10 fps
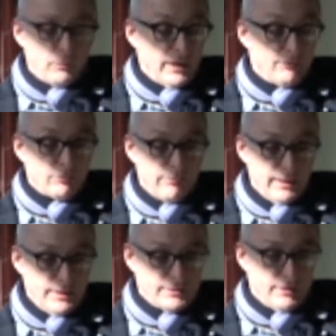We have
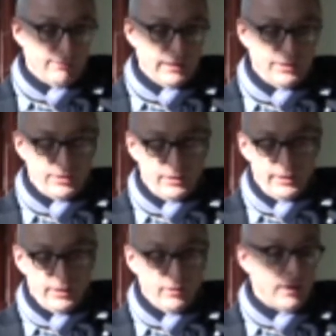tremendous innovation
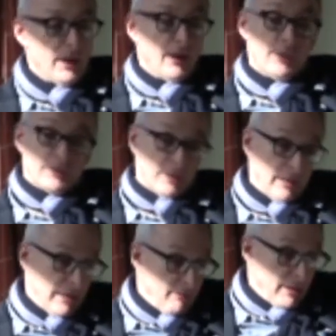here. There's a
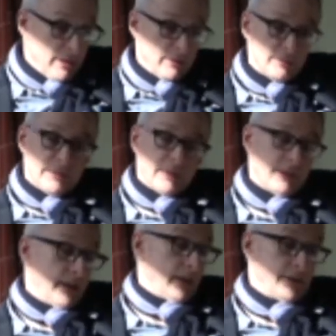lot of medical
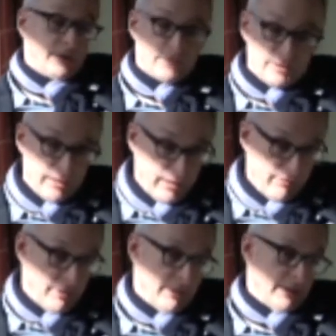technology. There's a lot of
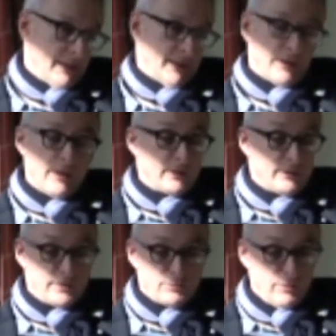internet technology
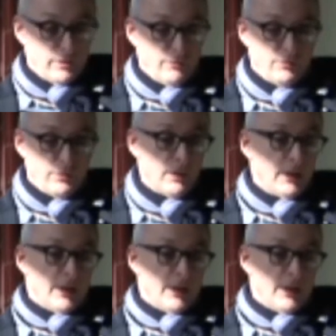that's wonderful.